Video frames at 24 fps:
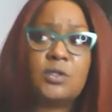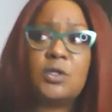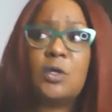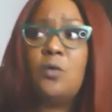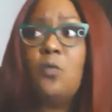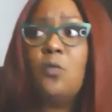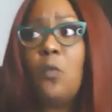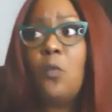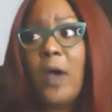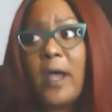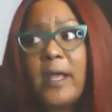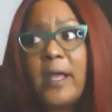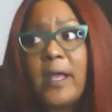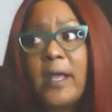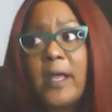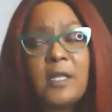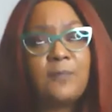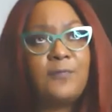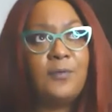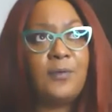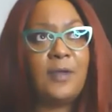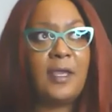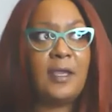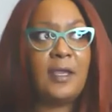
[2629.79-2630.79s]
So what
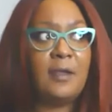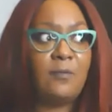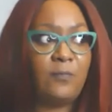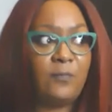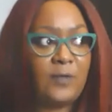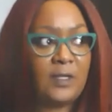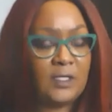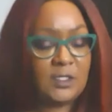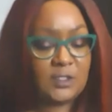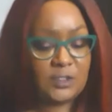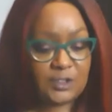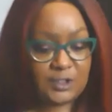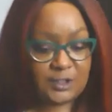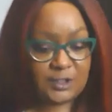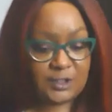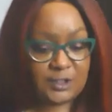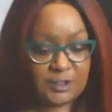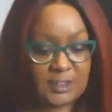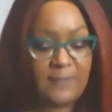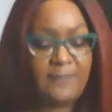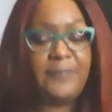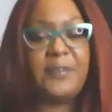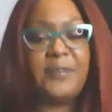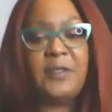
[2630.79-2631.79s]
if you can't finish
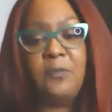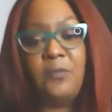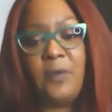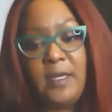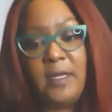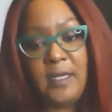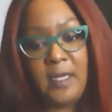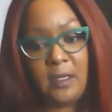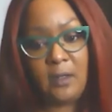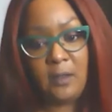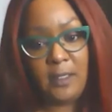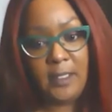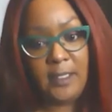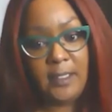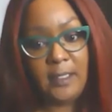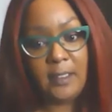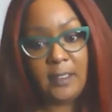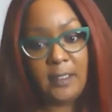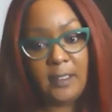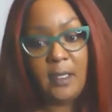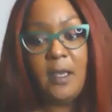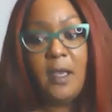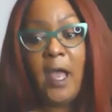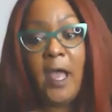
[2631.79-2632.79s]
something right now?
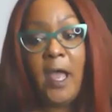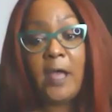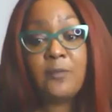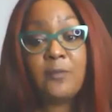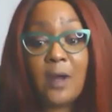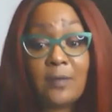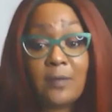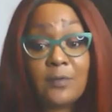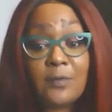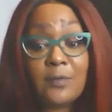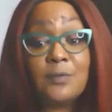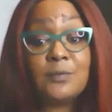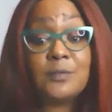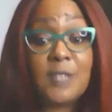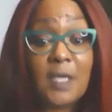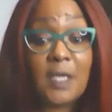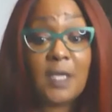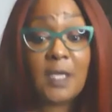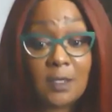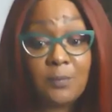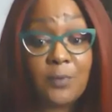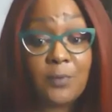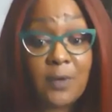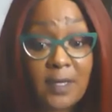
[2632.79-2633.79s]
Like I'd rather you
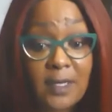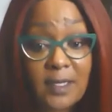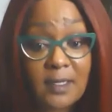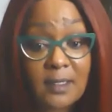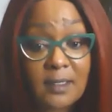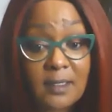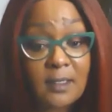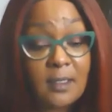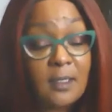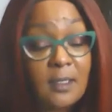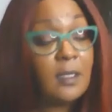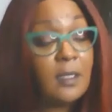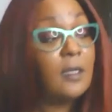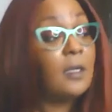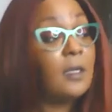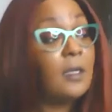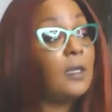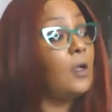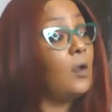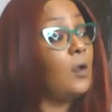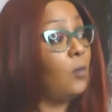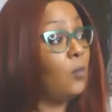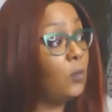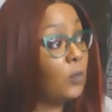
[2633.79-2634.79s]
take a break,
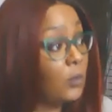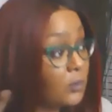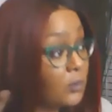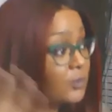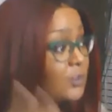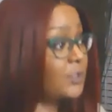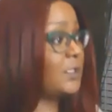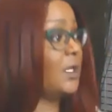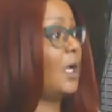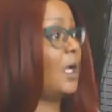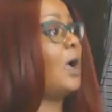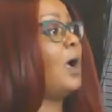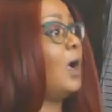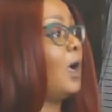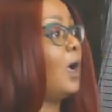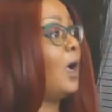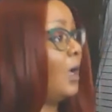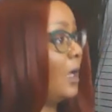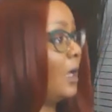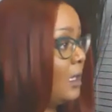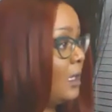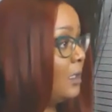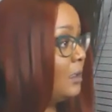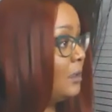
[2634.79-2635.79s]

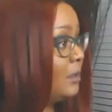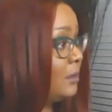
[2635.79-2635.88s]
woo-saw,